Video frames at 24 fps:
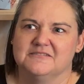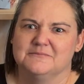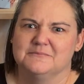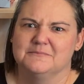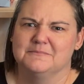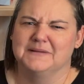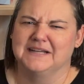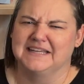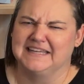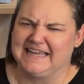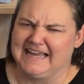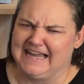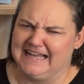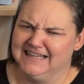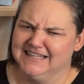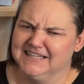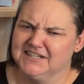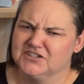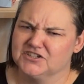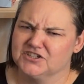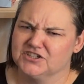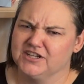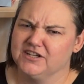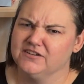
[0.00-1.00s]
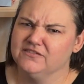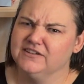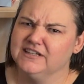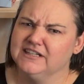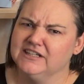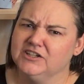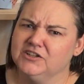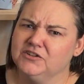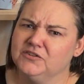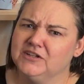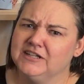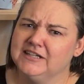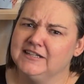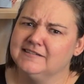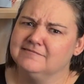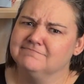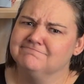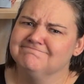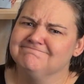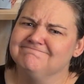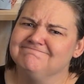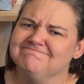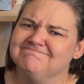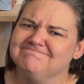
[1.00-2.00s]
My calyx shelving unit,
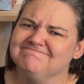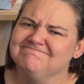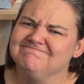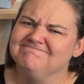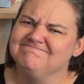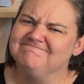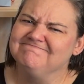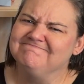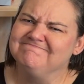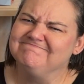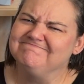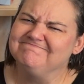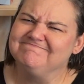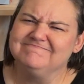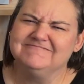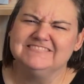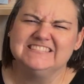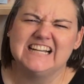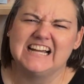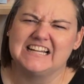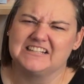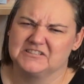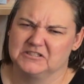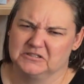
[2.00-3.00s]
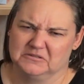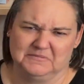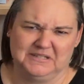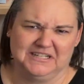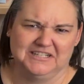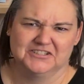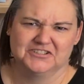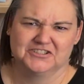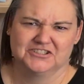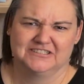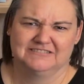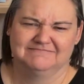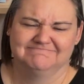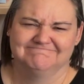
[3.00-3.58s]
not so much.